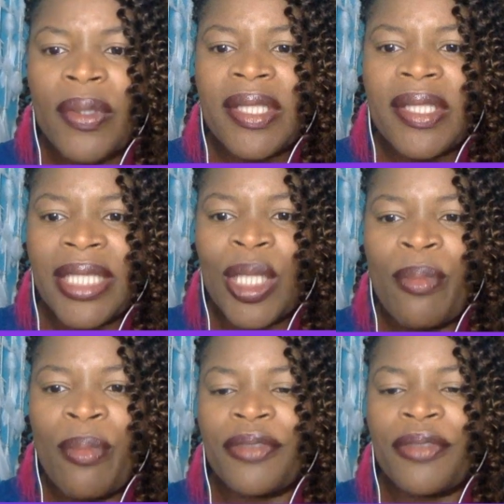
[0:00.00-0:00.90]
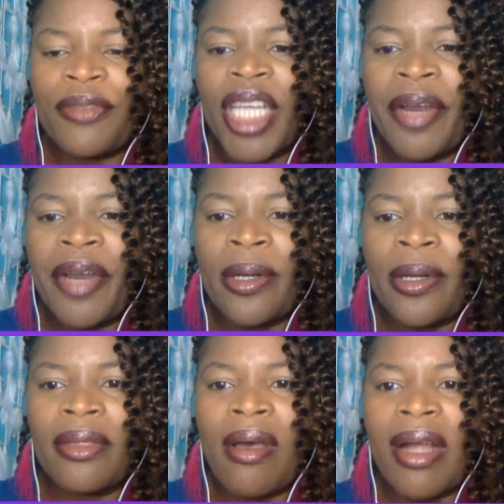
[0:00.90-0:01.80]
Thanks so much for sharing your
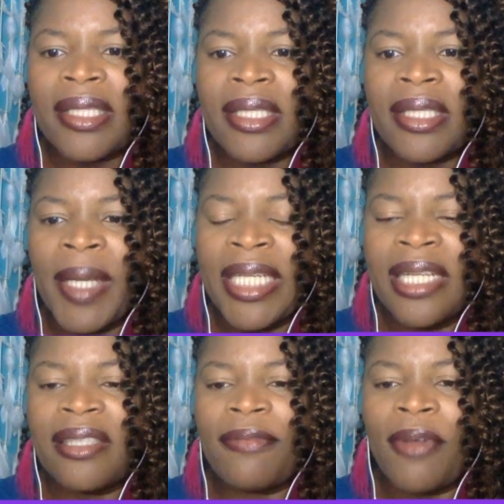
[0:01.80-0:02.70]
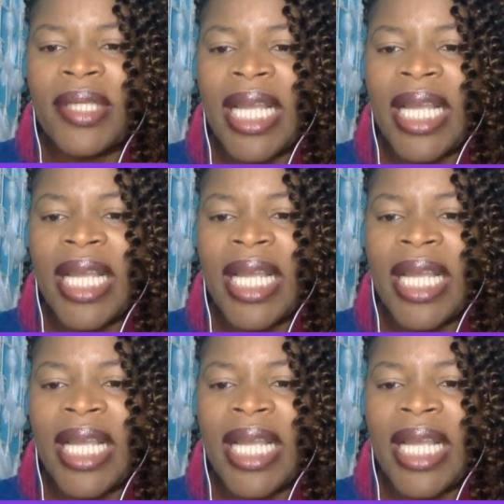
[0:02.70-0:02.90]
thoughts and opinions, folks. I